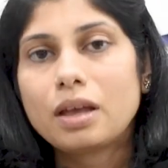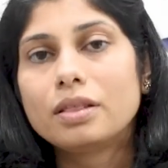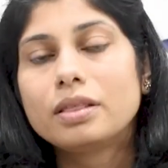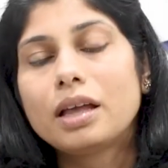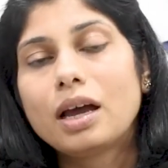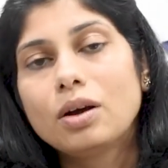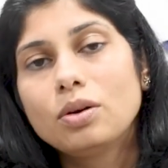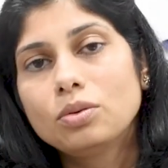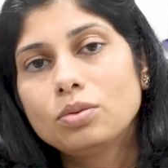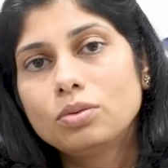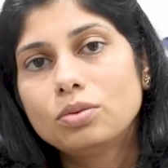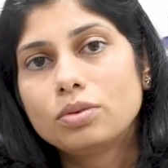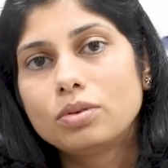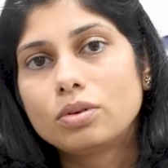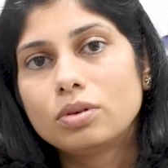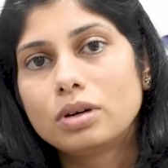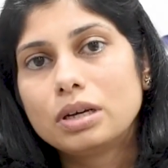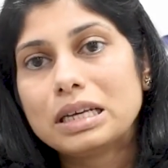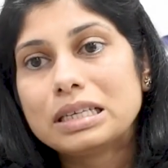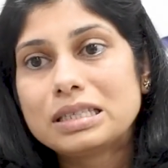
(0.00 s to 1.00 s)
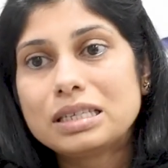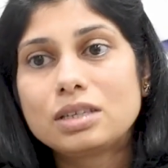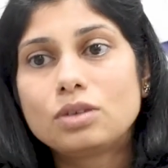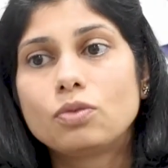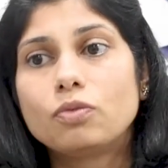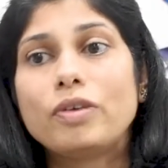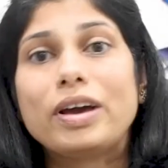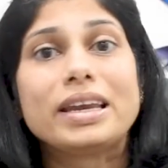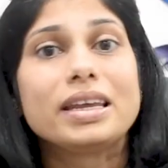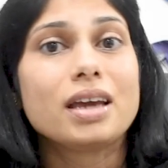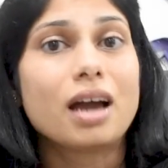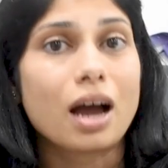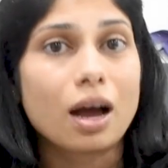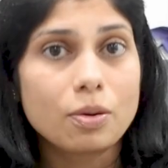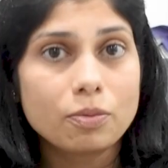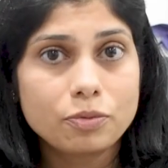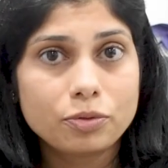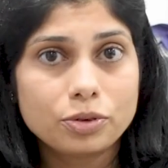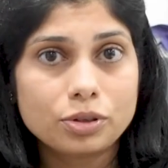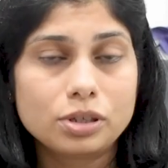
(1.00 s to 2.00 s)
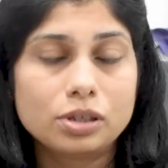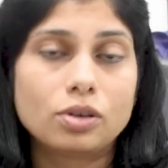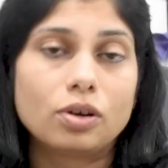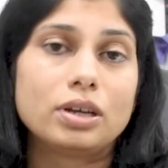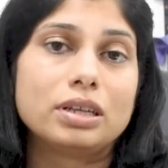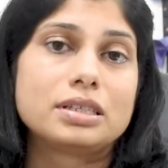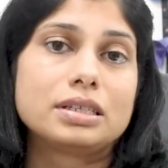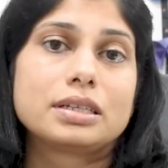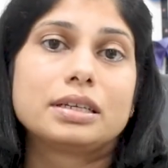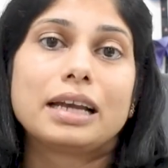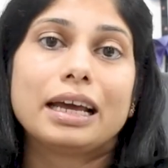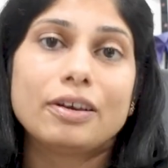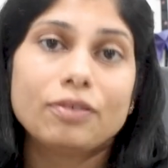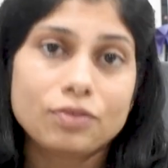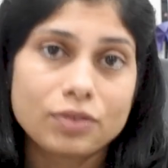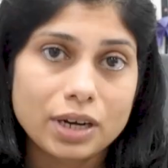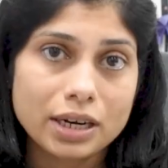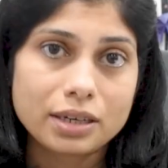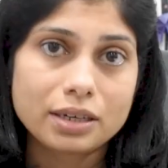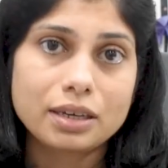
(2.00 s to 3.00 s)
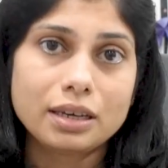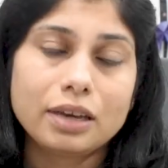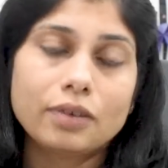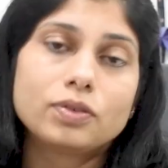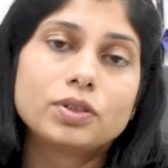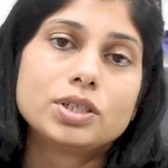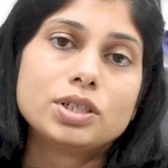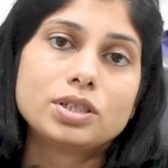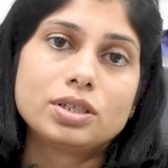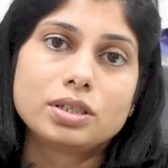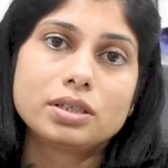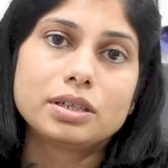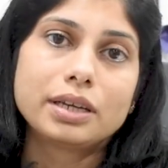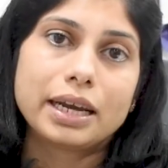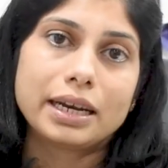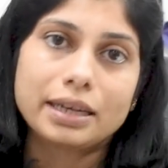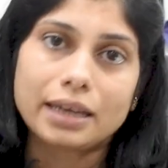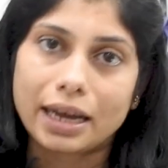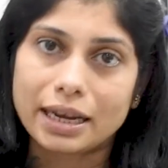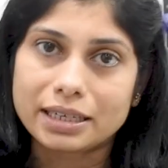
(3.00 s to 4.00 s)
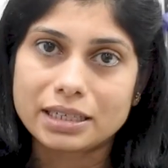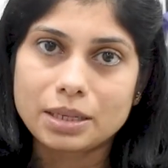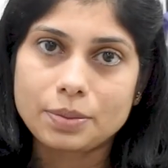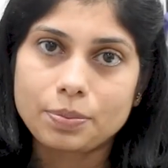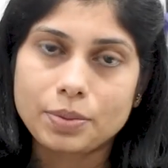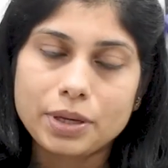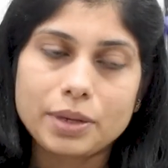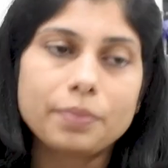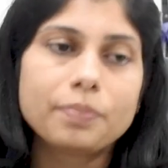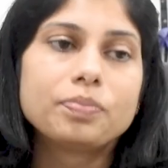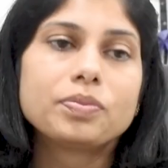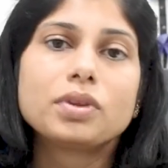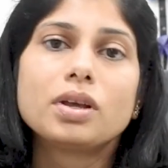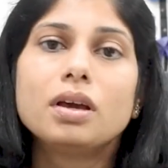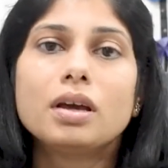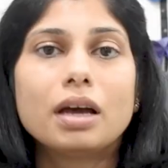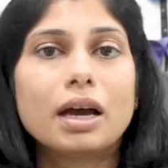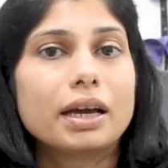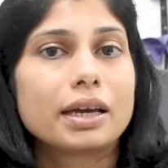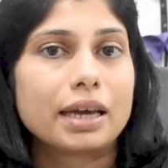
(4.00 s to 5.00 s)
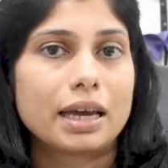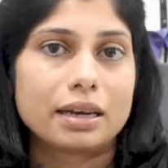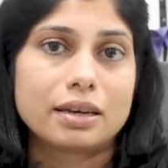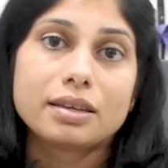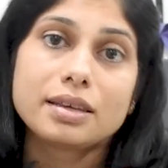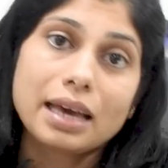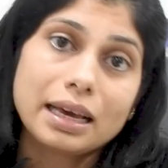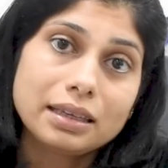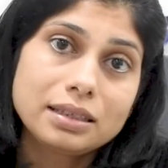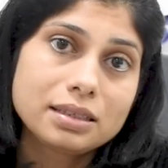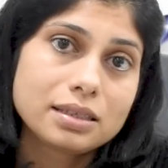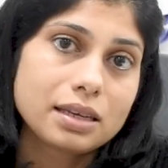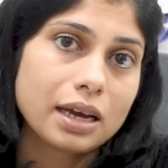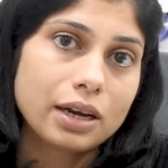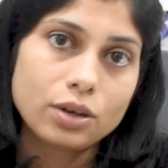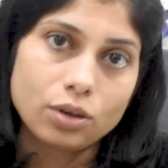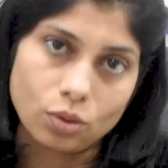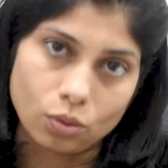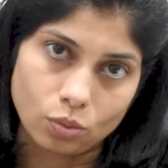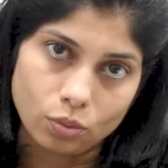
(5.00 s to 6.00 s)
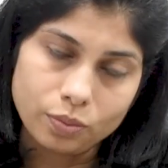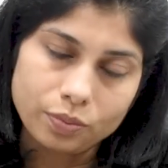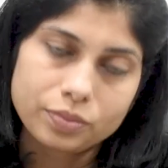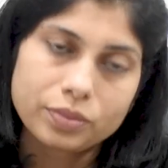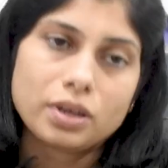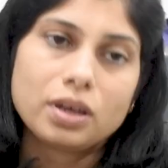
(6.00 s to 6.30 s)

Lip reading: Now, is it very harmful or is it life-threatening if children get ITP? Again, yes and no.